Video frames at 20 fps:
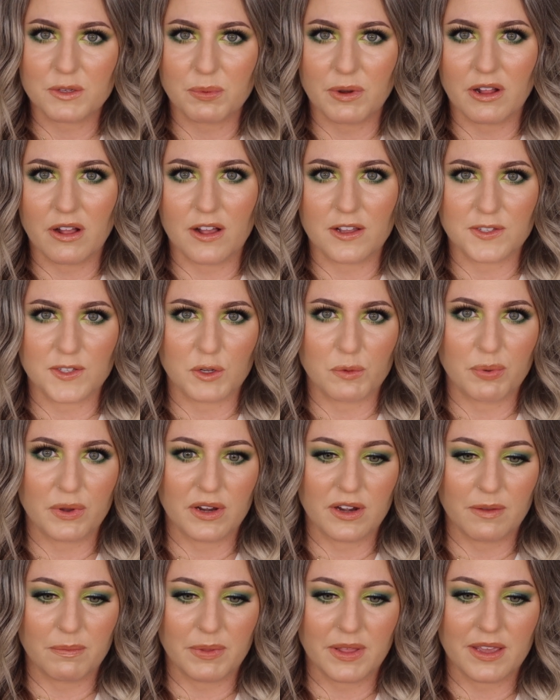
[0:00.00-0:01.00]
but I'll also
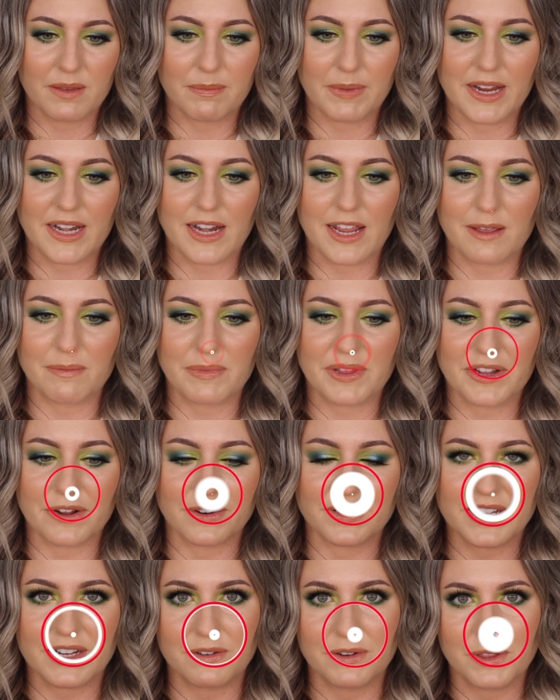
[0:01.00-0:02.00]
put up like my name here
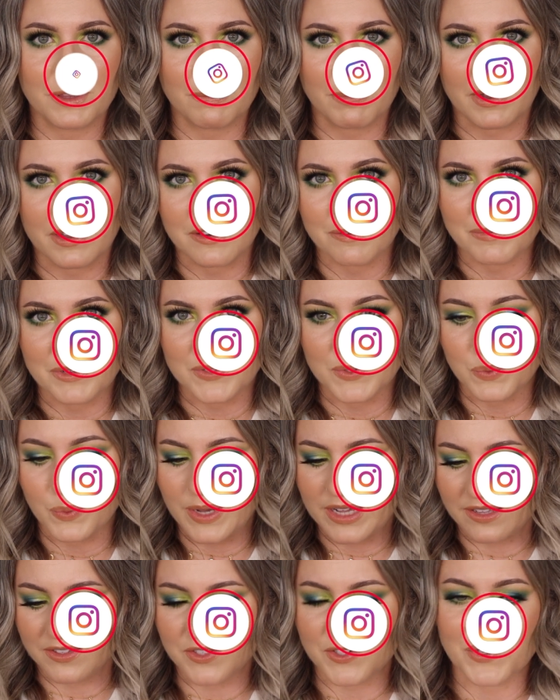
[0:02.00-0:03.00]
down at the bottom as
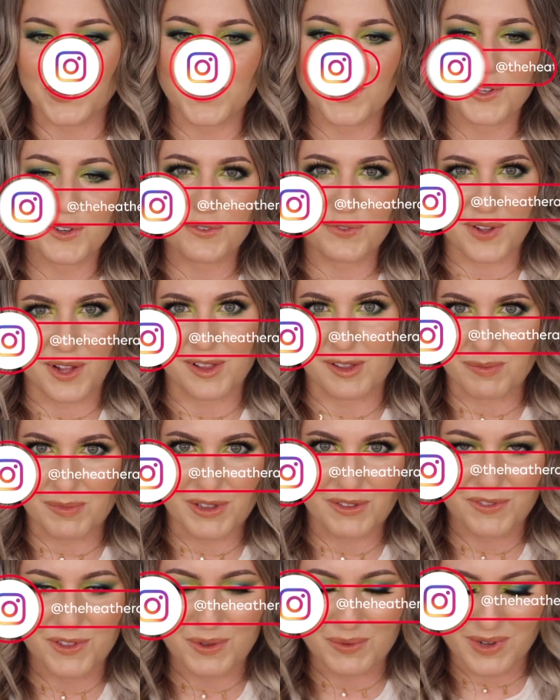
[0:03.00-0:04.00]
well, so you can go follow me
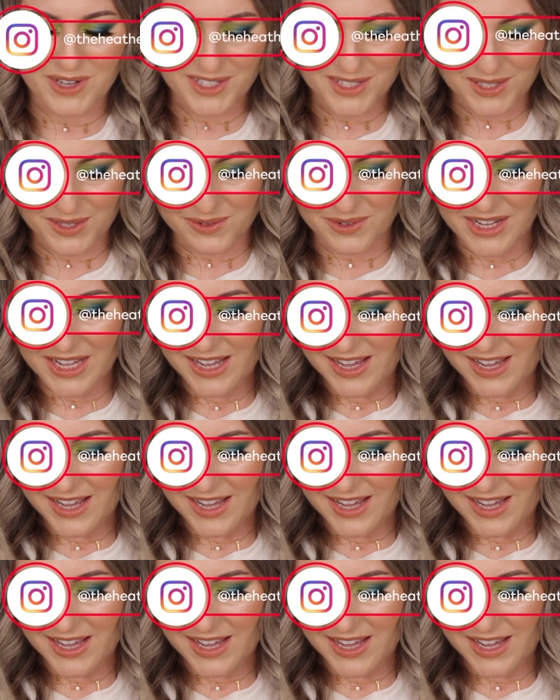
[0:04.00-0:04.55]
if you want to.